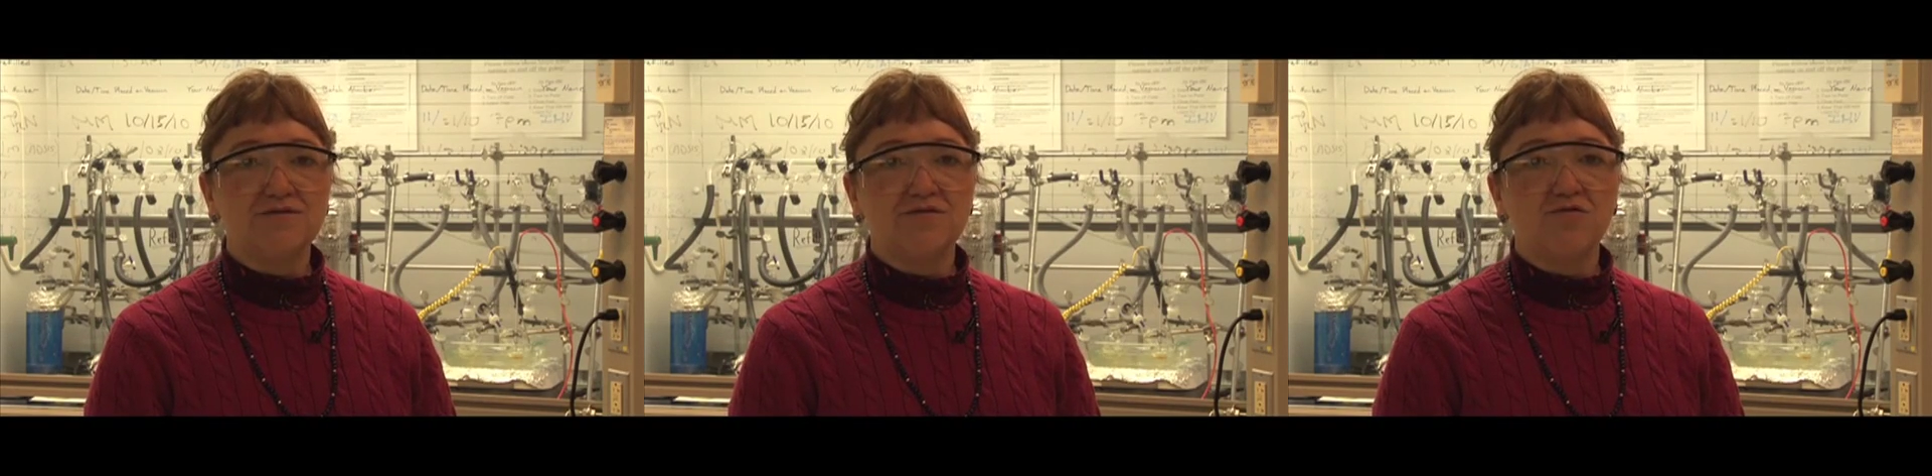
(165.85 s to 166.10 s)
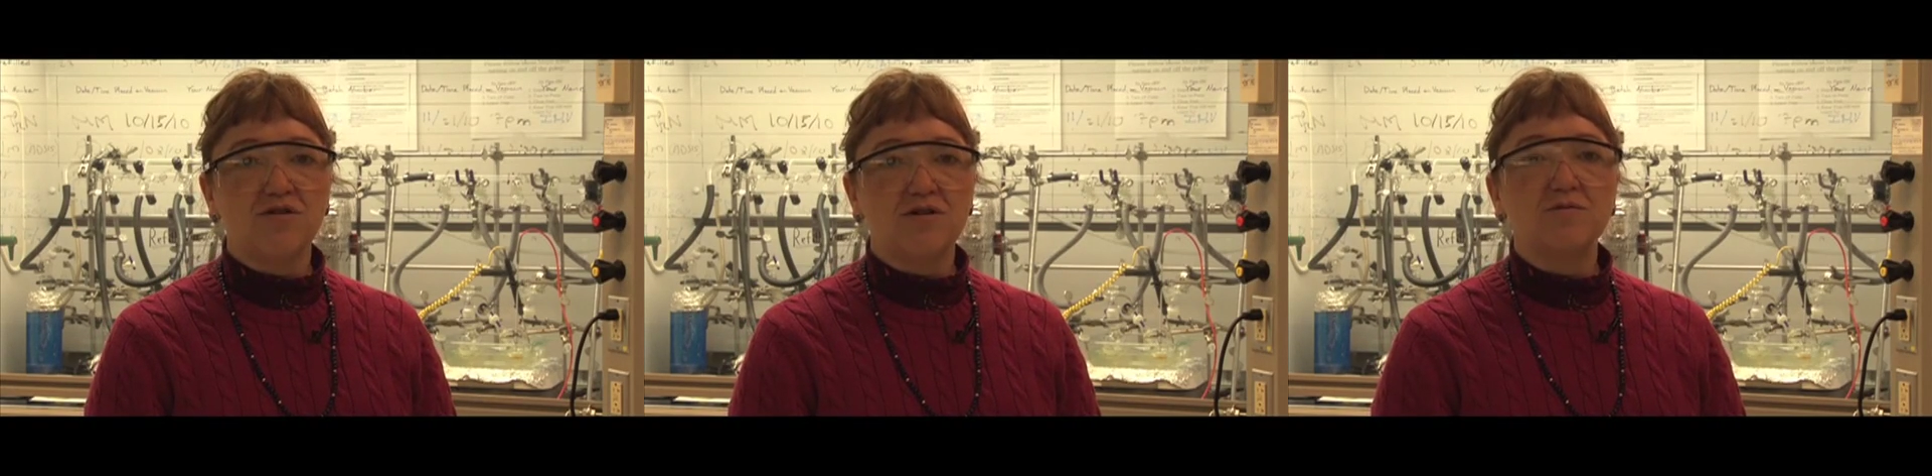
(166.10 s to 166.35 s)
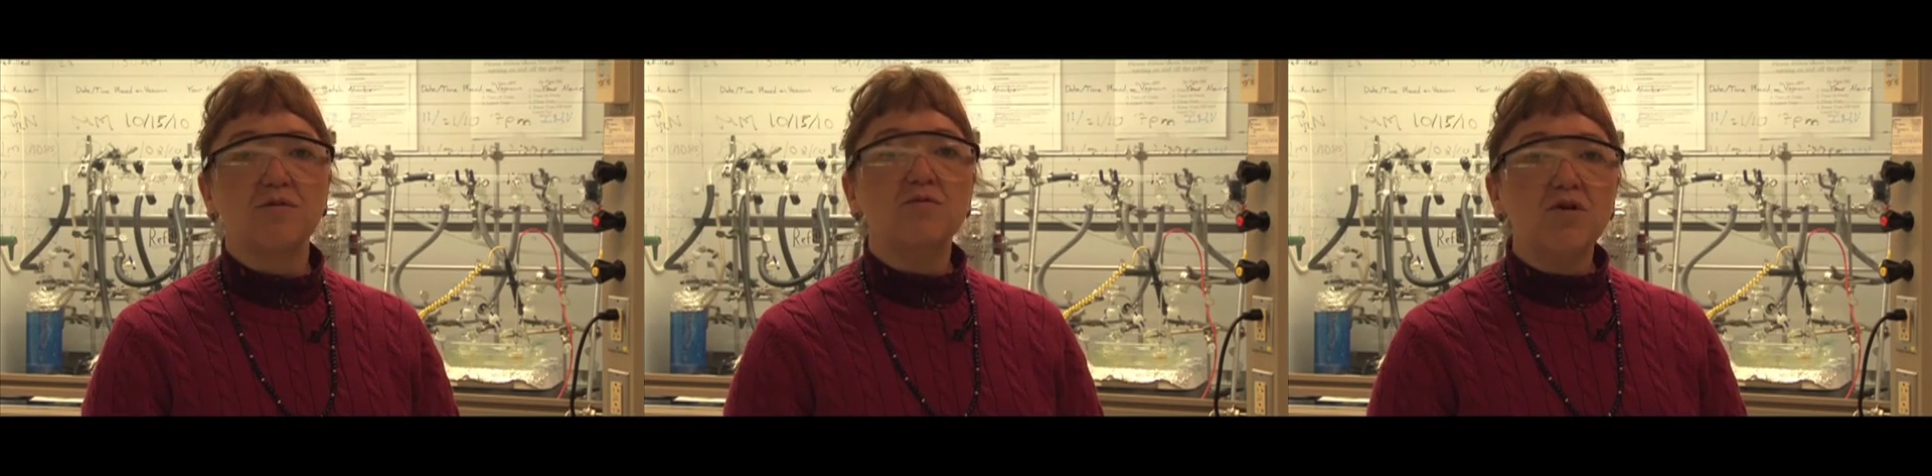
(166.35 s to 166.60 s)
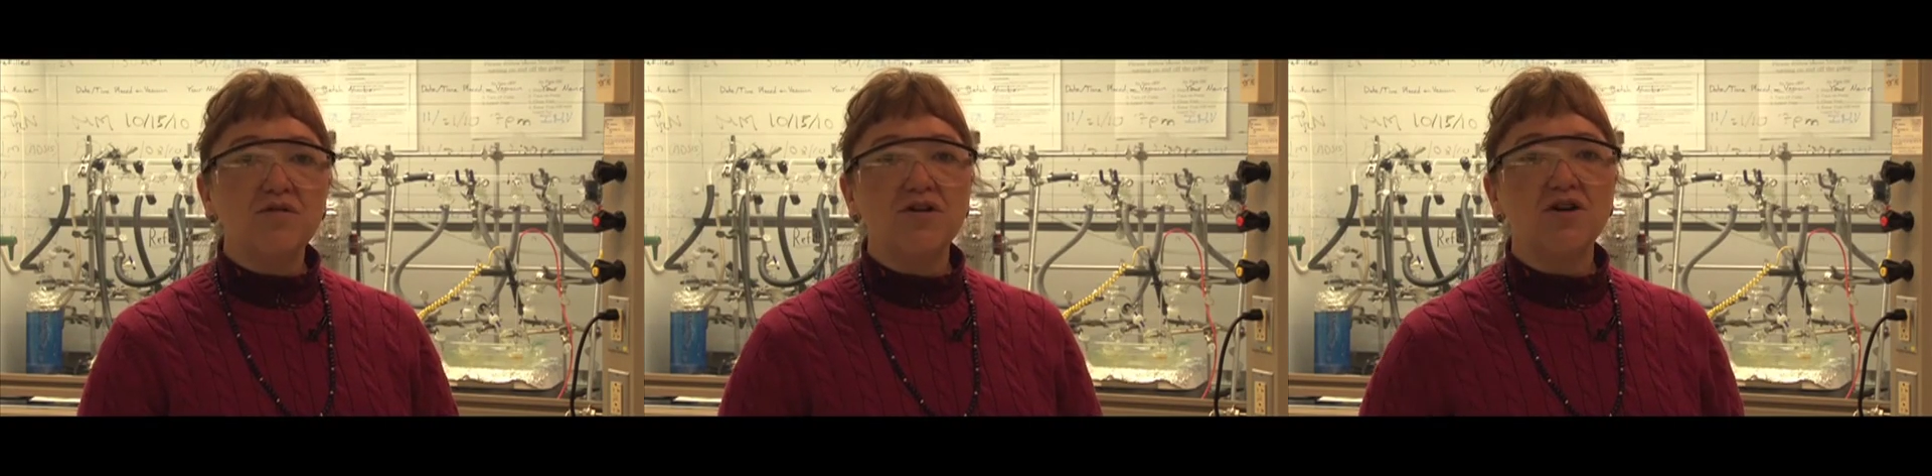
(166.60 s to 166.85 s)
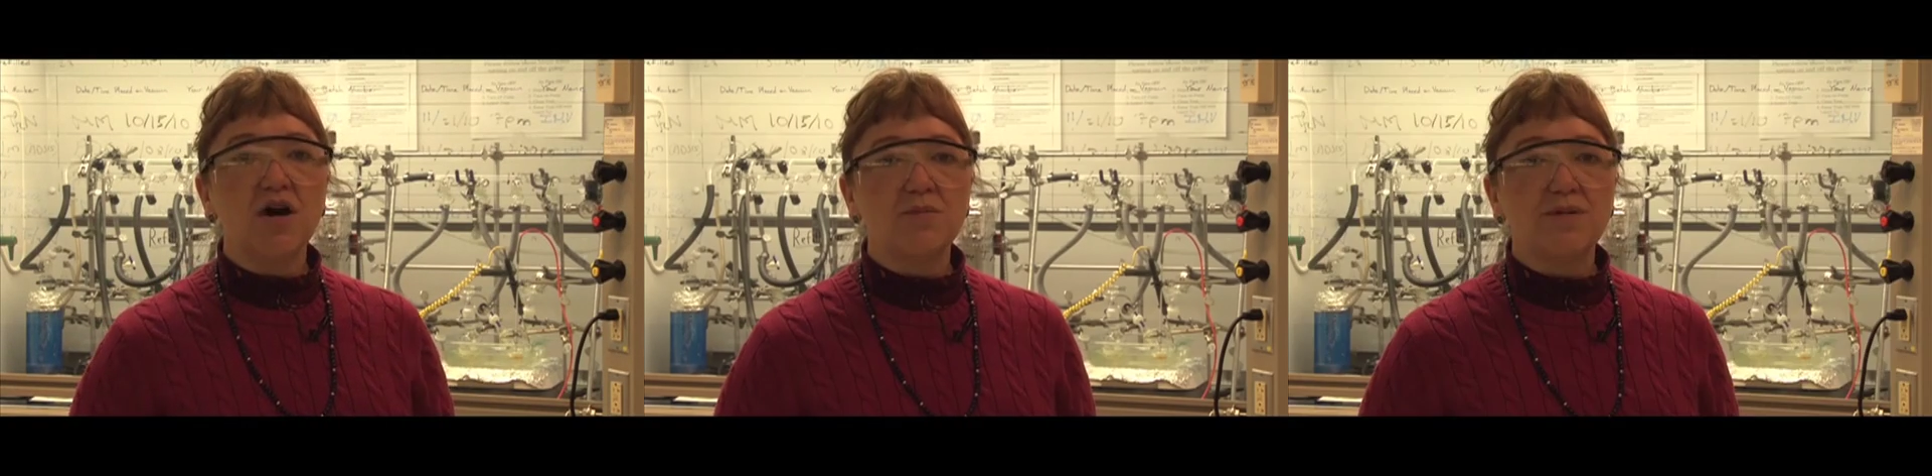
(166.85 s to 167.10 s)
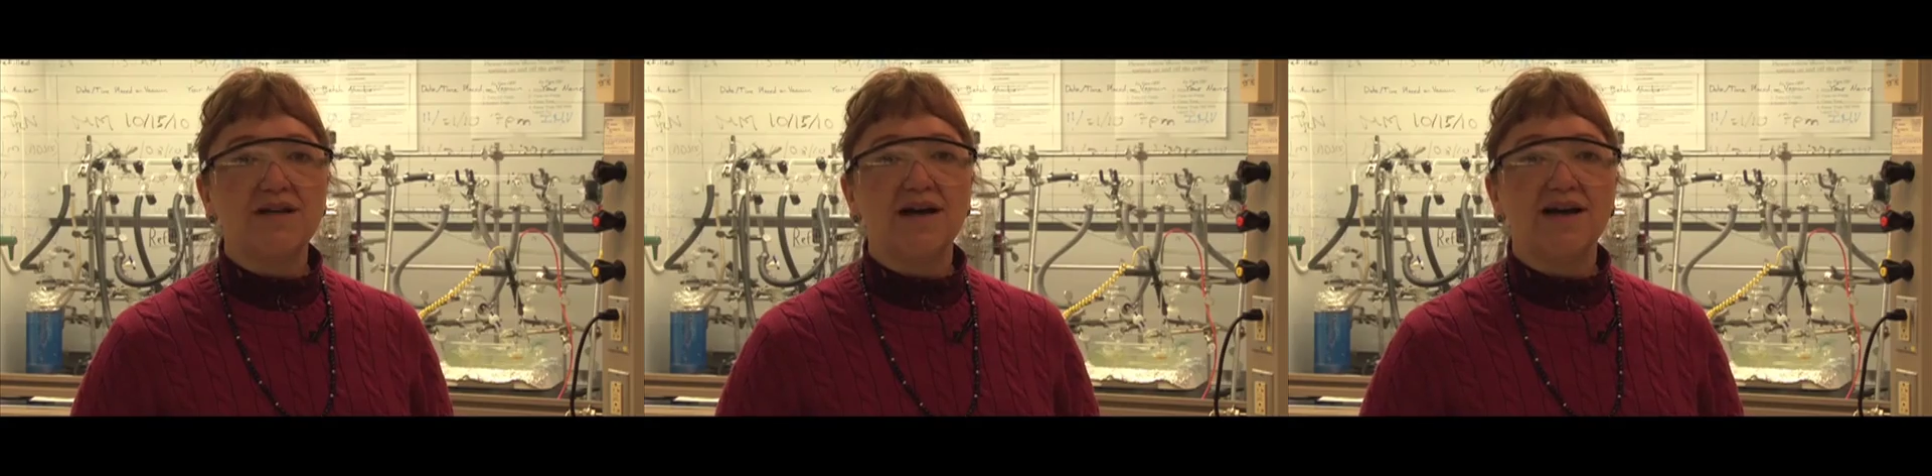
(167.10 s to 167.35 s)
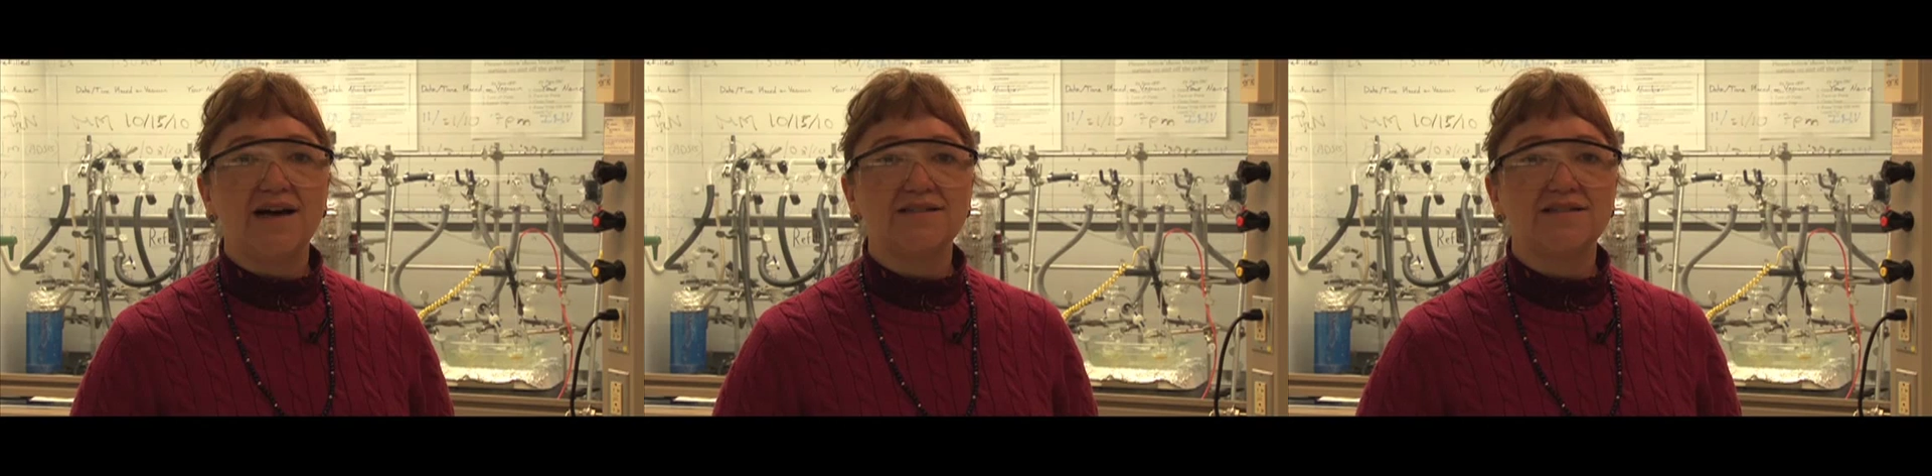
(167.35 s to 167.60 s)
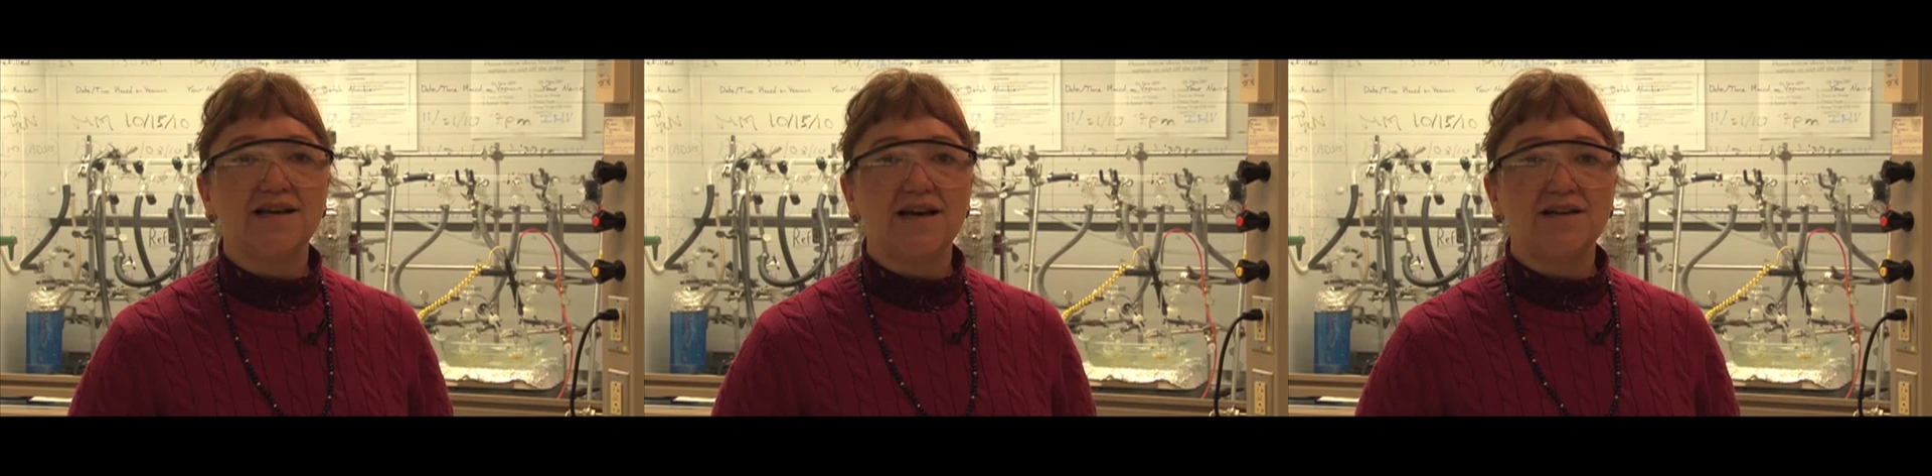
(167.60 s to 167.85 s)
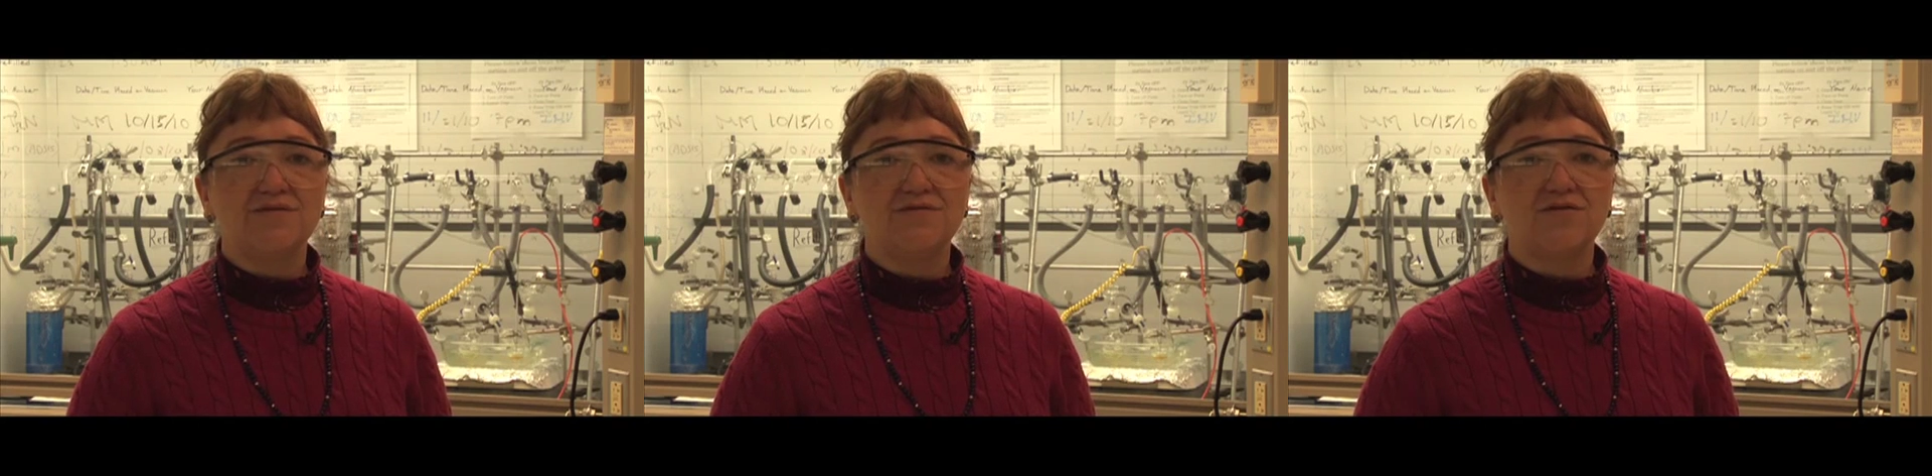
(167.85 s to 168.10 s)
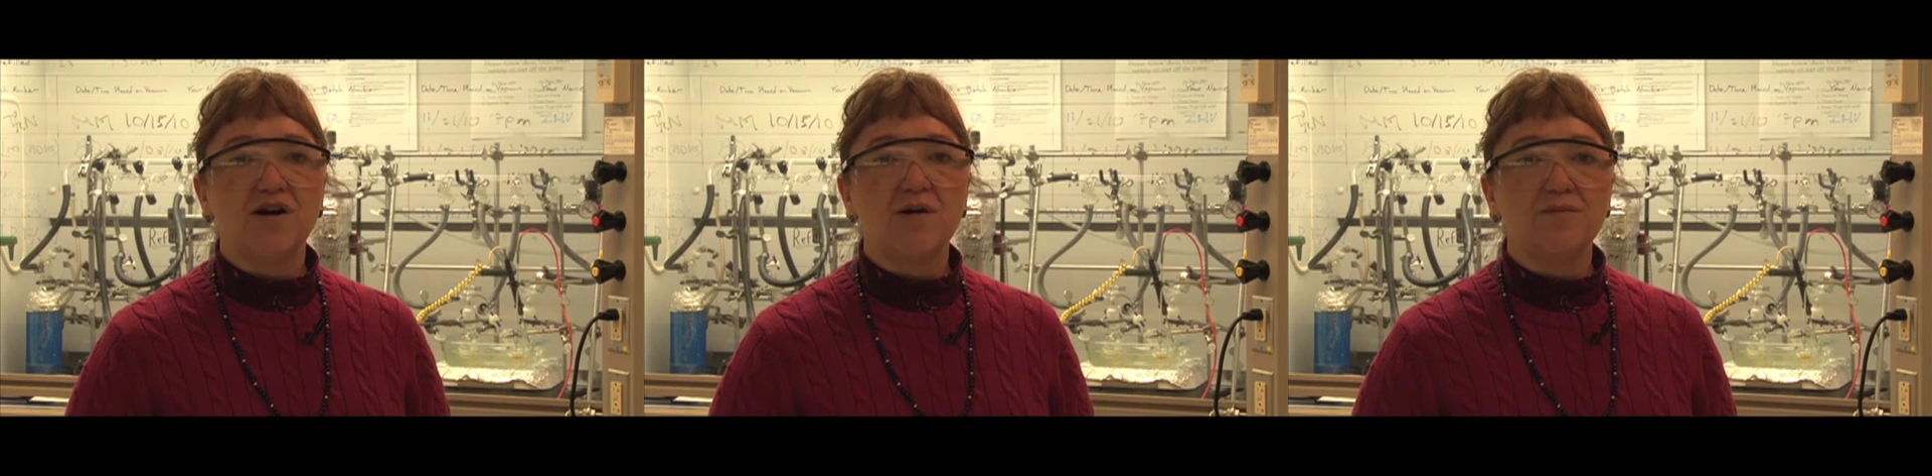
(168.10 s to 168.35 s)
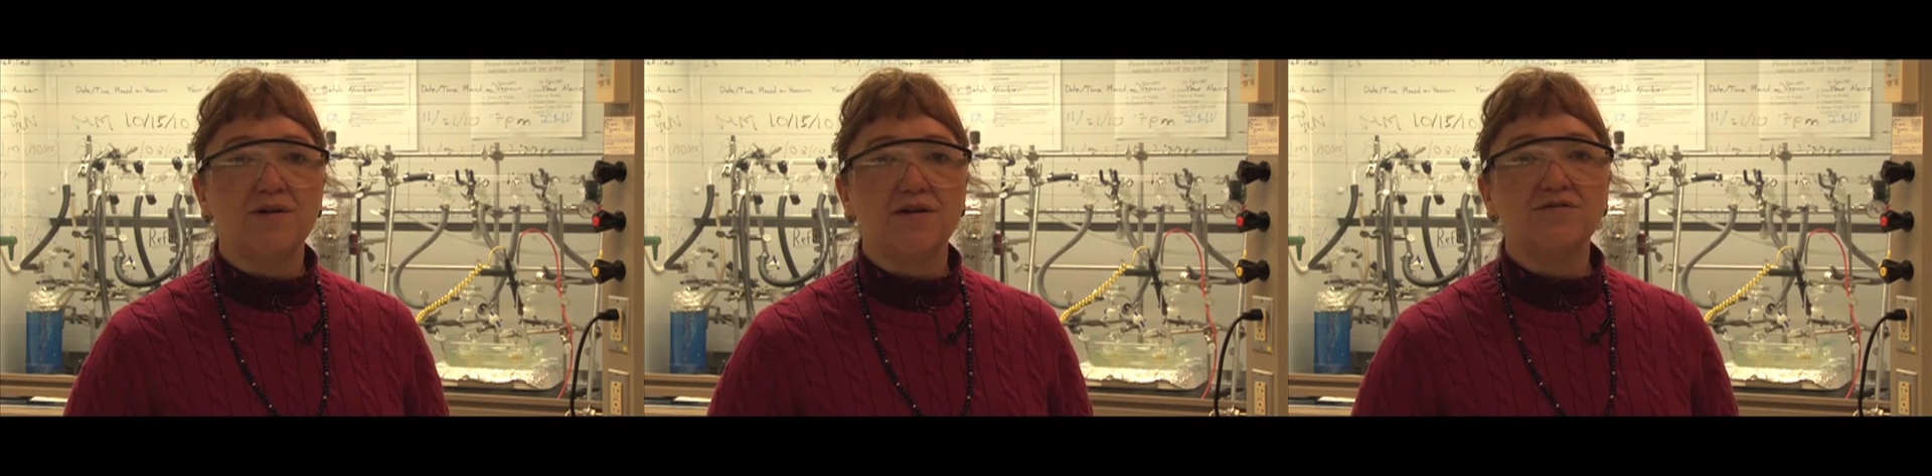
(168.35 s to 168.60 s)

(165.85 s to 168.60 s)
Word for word: for removing carbon dioxide from